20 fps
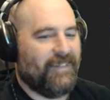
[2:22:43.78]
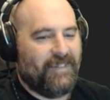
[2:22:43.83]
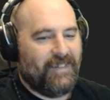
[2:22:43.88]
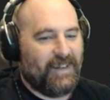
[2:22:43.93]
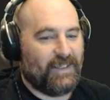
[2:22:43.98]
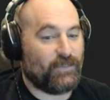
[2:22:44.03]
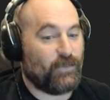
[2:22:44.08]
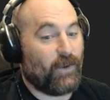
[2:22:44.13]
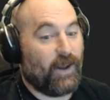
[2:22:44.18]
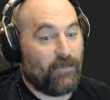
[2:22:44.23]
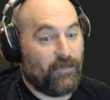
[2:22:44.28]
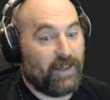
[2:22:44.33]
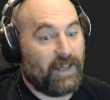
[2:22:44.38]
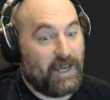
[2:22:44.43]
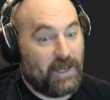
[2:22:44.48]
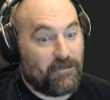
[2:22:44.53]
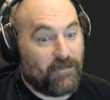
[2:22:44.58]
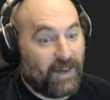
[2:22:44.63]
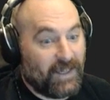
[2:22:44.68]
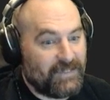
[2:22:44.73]
That's what I would have
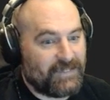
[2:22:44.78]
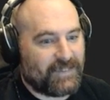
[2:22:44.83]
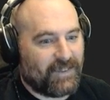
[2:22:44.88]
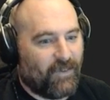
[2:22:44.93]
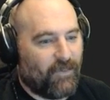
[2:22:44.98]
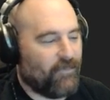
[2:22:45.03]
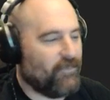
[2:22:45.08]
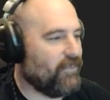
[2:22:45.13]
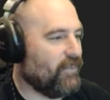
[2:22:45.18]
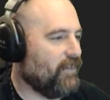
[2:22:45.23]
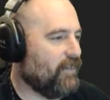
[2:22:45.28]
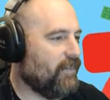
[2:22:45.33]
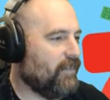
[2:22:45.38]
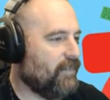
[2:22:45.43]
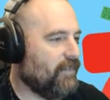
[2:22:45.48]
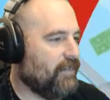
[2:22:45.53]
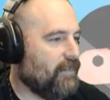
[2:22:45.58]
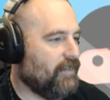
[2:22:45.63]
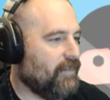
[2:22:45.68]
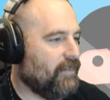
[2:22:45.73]
named myself.
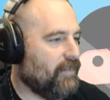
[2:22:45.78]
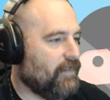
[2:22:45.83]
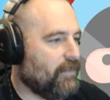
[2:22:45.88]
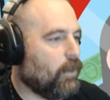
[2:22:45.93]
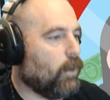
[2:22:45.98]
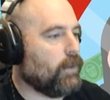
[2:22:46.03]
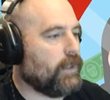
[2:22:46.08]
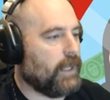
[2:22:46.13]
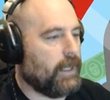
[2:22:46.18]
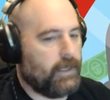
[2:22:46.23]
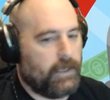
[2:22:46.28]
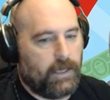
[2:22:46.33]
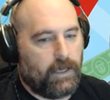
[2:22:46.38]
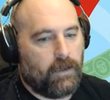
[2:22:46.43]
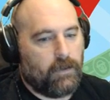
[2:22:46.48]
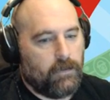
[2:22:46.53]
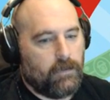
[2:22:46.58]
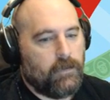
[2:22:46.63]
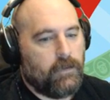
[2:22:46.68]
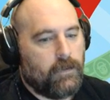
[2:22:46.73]
Oh
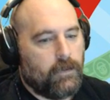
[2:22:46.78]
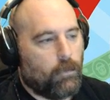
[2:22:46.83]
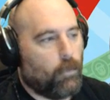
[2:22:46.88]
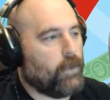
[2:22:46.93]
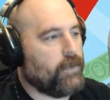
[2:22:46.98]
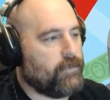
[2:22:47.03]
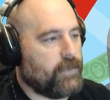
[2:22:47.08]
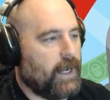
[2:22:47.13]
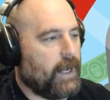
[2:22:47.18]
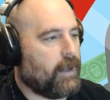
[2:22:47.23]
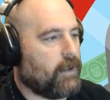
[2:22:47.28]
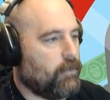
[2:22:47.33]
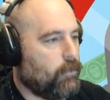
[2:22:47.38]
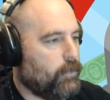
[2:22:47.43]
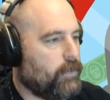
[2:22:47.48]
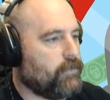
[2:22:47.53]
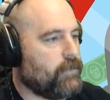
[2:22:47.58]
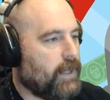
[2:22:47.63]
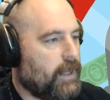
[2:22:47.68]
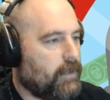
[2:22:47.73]
yeah. We've got
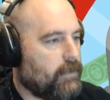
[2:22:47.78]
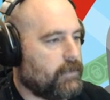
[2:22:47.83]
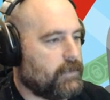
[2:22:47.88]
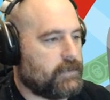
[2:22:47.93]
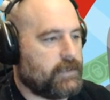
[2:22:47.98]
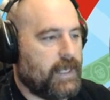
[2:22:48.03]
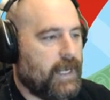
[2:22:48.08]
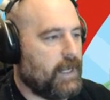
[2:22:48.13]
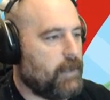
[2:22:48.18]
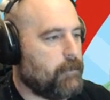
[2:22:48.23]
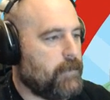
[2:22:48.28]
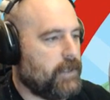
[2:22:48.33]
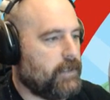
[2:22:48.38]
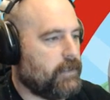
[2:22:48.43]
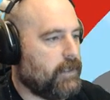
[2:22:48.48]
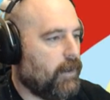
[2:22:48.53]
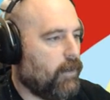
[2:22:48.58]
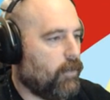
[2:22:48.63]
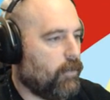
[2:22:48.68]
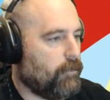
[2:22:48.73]
to. This cape
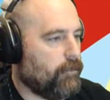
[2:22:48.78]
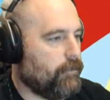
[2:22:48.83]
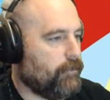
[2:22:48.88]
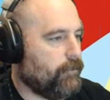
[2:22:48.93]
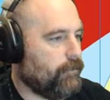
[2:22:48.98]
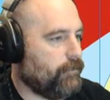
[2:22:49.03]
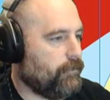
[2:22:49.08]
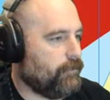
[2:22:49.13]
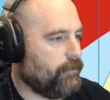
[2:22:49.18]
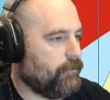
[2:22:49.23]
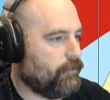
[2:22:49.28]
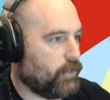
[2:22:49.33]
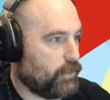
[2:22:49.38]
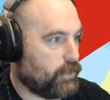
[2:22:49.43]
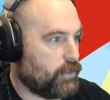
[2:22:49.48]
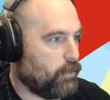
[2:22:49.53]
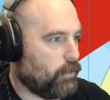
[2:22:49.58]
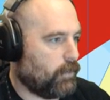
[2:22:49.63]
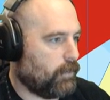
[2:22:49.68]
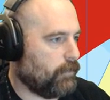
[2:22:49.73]
needs help, for
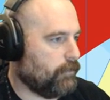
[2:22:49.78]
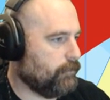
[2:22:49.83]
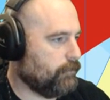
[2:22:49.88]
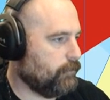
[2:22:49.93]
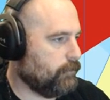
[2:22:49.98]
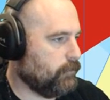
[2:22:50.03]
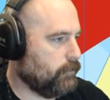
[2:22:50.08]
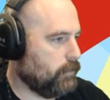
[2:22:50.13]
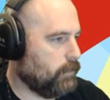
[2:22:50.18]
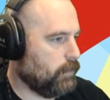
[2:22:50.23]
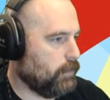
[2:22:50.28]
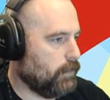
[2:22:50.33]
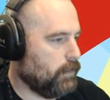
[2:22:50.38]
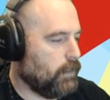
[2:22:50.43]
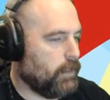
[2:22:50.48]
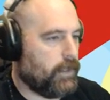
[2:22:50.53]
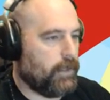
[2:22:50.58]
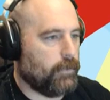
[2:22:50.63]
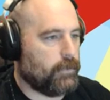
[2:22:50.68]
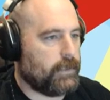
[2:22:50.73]
sure.
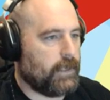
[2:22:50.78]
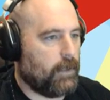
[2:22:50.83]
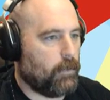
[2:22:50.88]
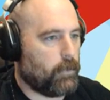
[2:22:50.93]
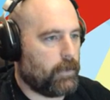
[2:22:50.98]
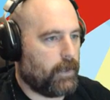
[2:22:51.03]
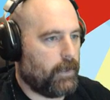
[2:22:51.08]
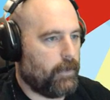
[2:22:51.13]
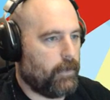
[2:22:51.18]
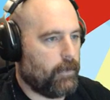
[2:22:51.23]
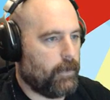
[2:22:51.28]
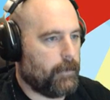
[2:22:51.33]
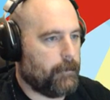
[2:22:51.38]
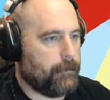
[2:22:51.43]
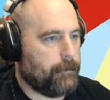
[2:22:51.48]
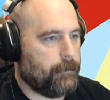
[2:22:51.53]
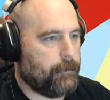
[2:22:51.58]
Here's how we're gonna do it.